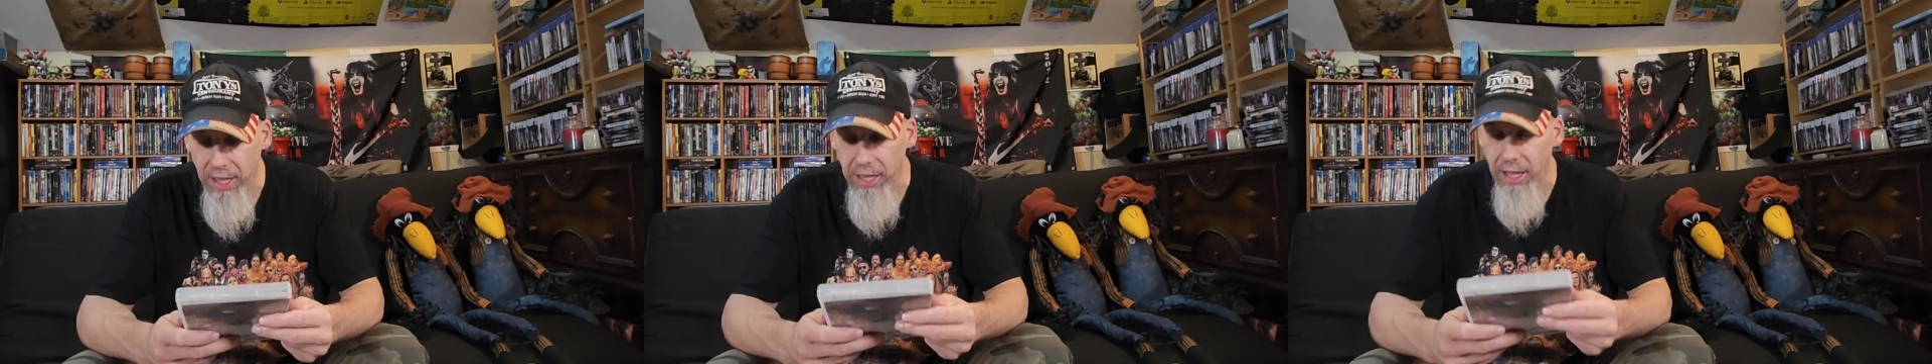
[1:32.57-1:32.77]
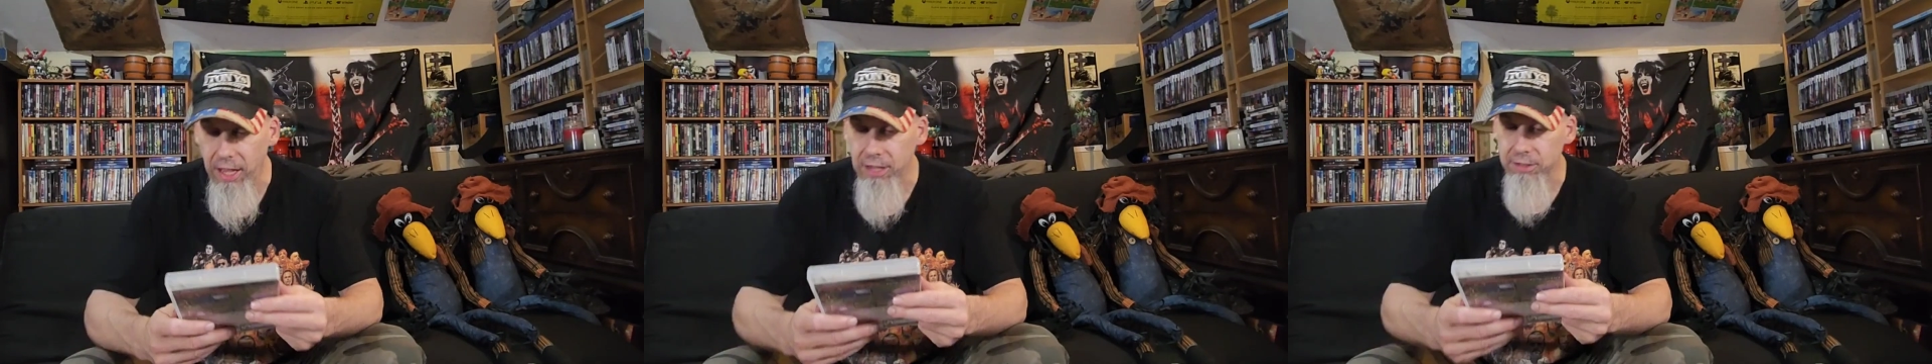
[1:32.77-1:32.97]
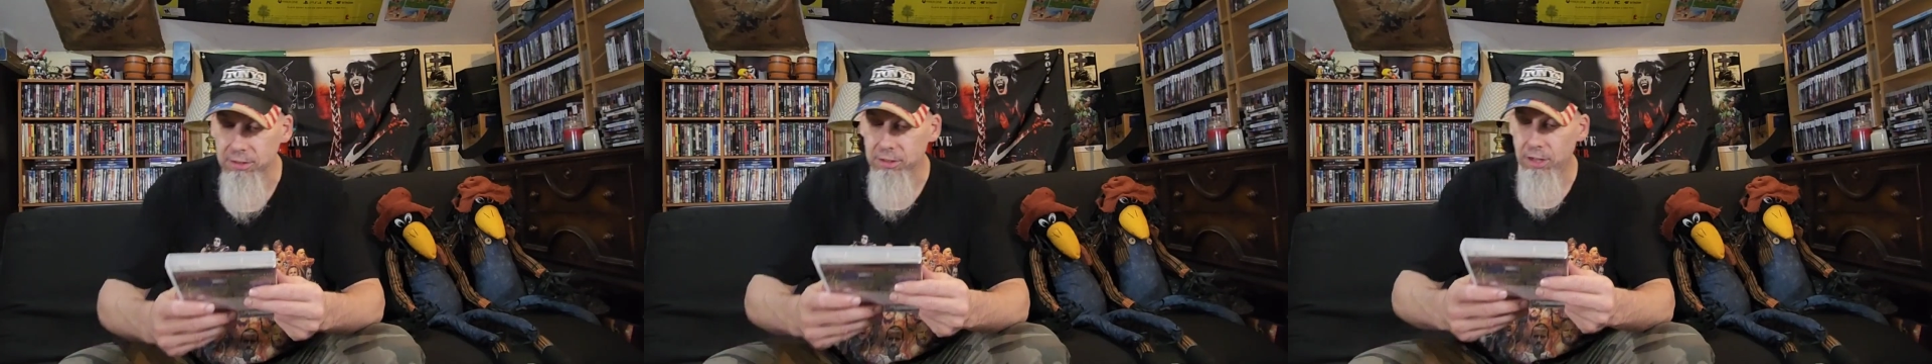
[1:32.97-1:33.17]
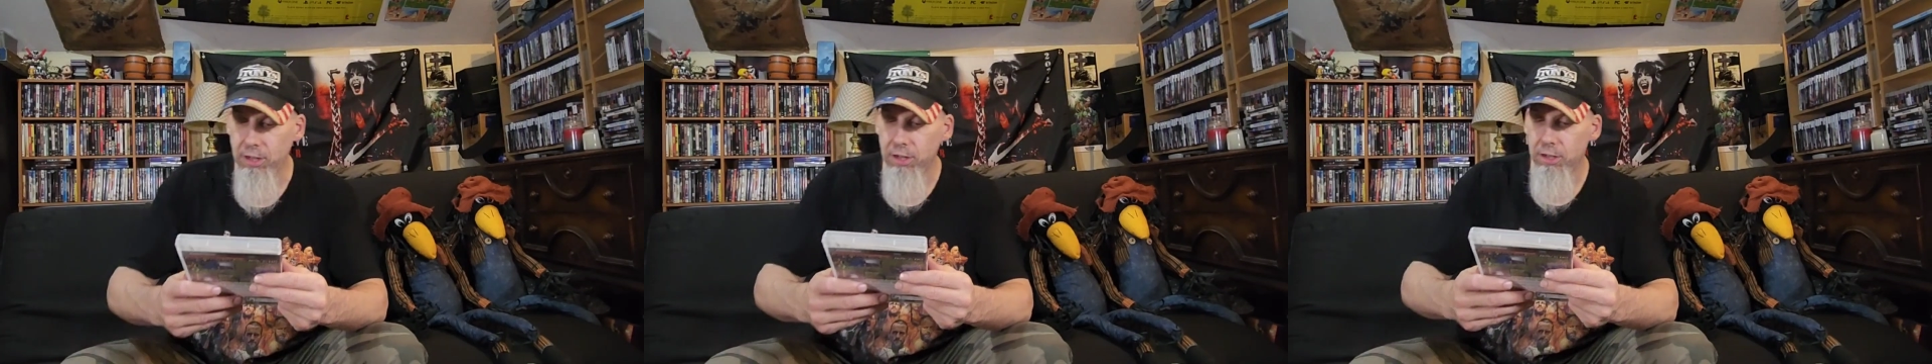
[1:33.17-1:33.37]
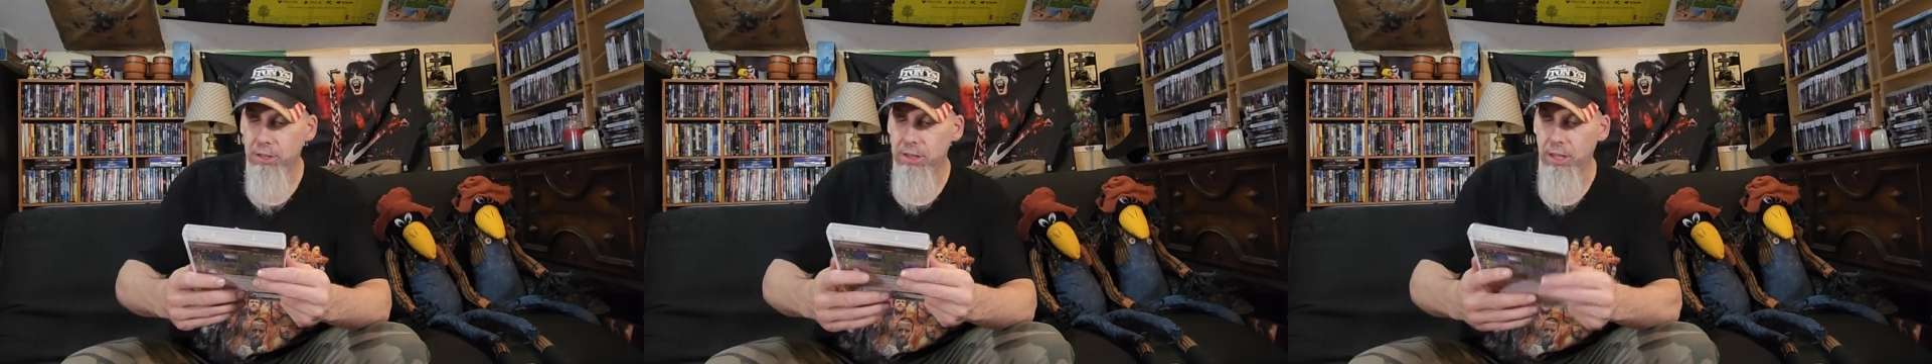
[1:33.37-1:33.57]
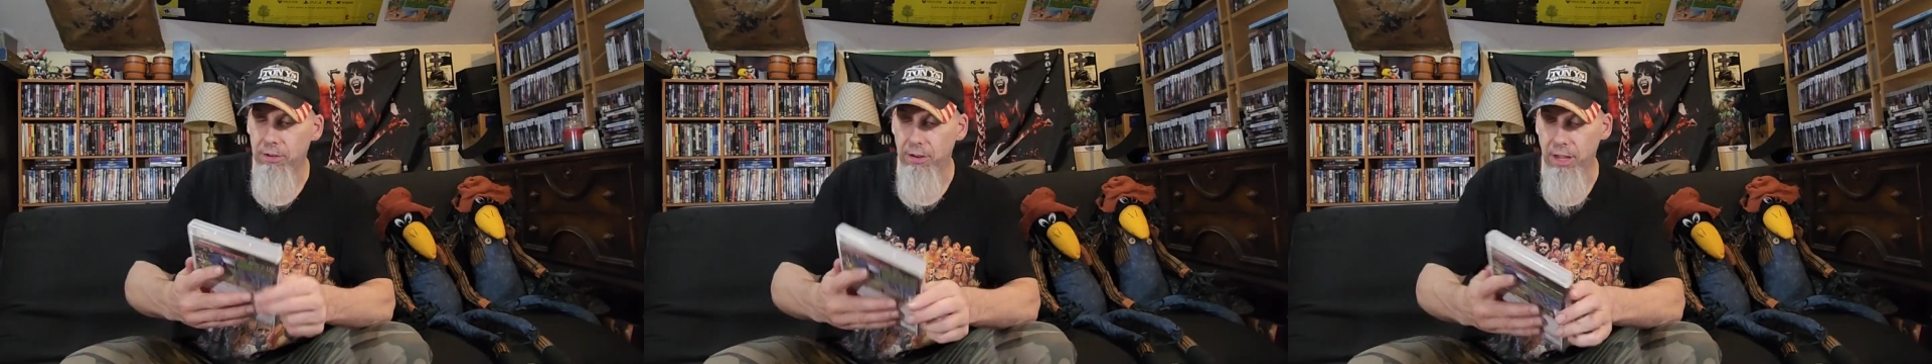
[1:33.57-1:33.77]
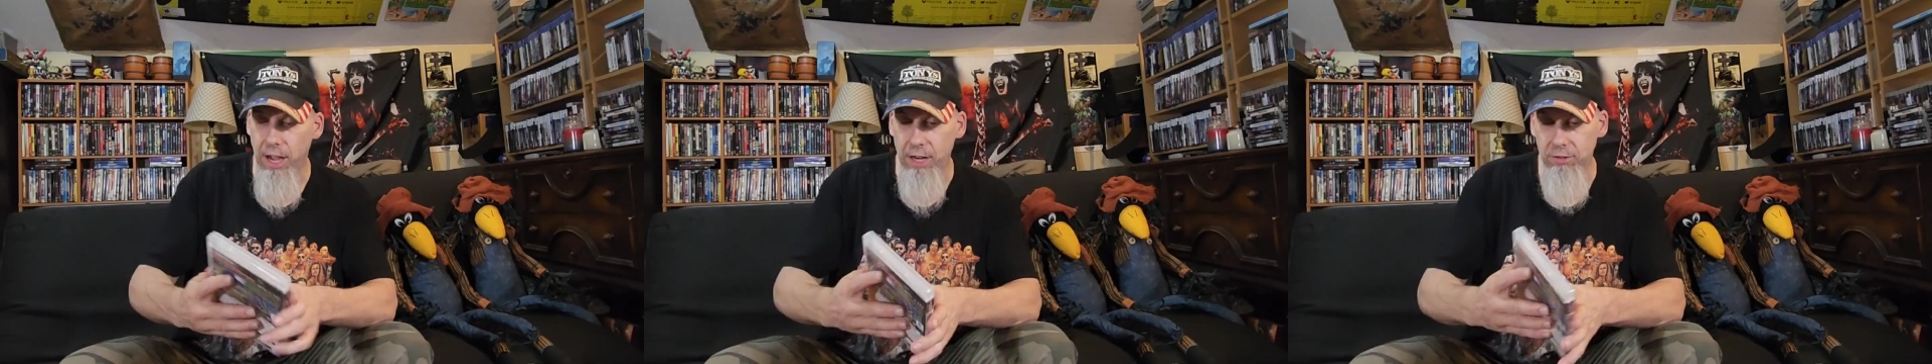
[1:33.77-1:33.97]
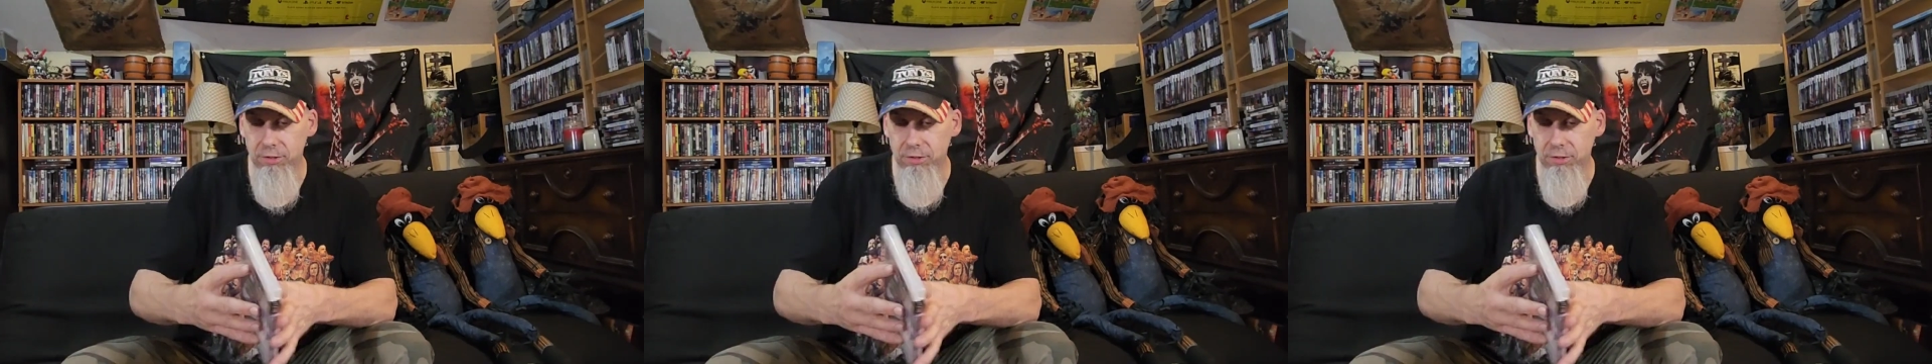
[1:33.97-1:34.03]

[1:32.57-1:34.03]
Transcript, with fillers: Chaos Theory